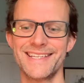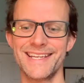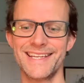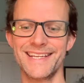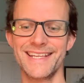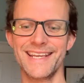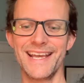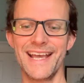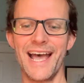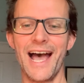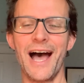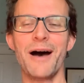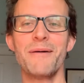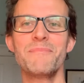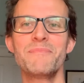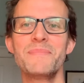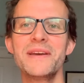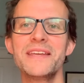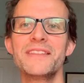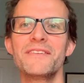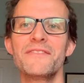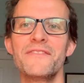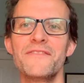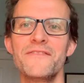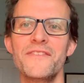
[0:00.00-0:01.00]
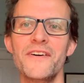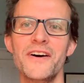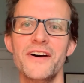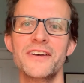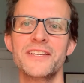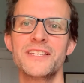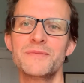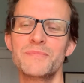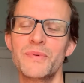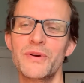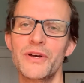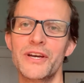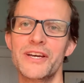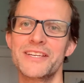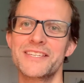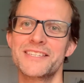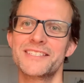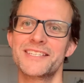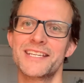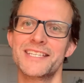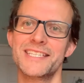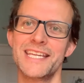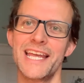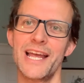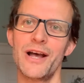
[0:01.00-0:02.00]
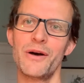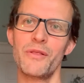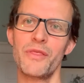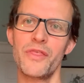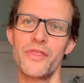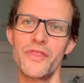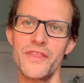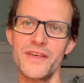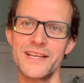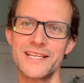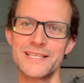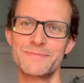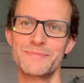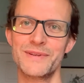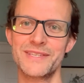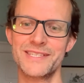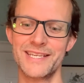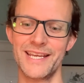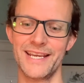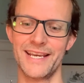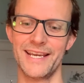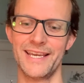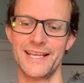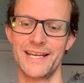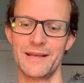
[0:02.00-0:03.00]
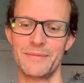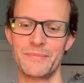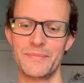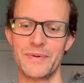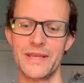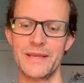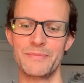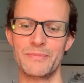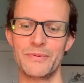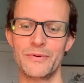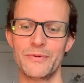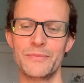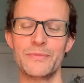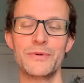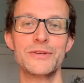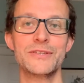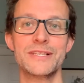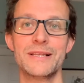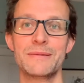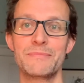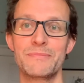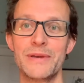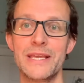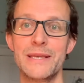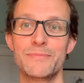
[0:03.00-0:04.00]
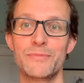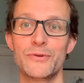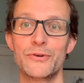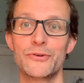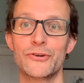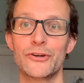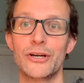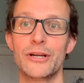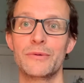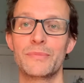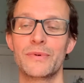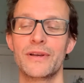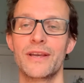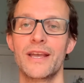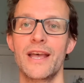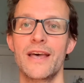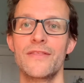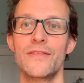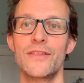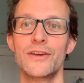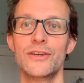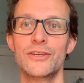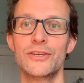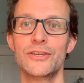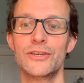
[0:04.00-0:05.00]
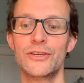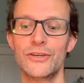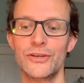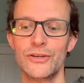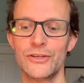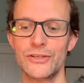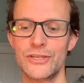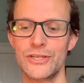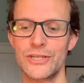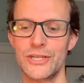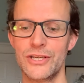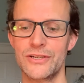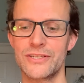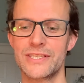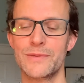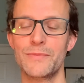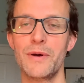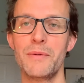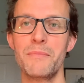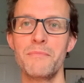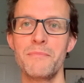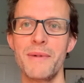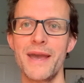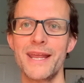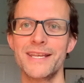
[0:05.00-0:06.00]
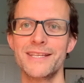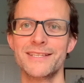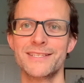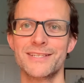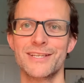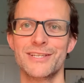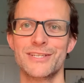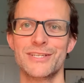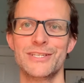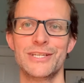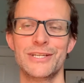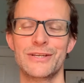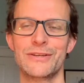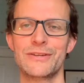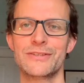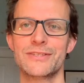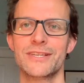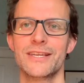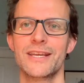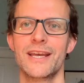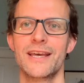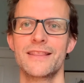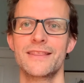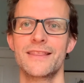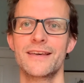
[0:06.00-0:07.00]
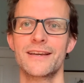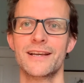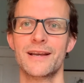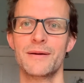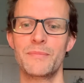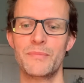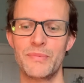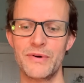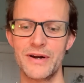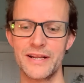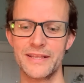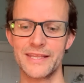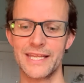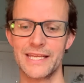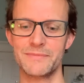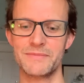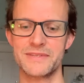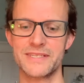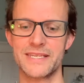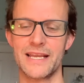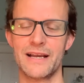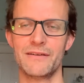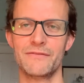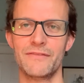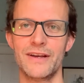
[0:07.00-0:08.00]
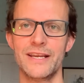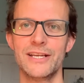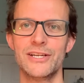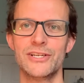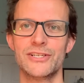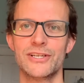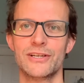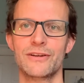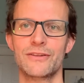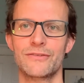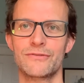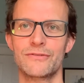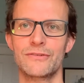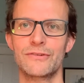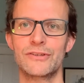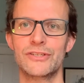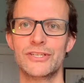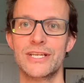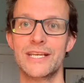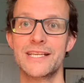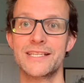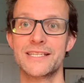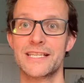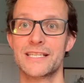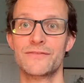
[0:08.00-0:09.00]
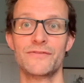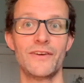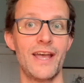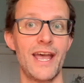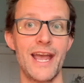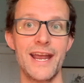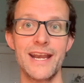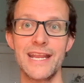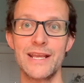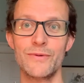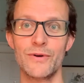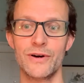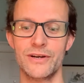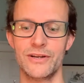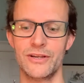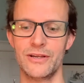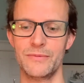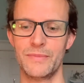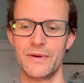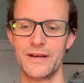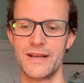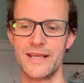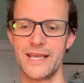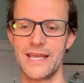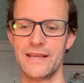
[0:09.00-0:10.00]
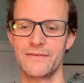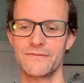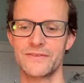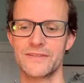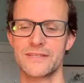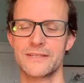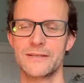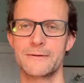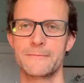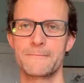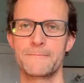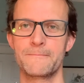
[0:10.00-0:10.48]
in, be the first person to tell this particular Muslim people group the good news, the momentous news that can bring them salvation through Jesus for anyone who believes.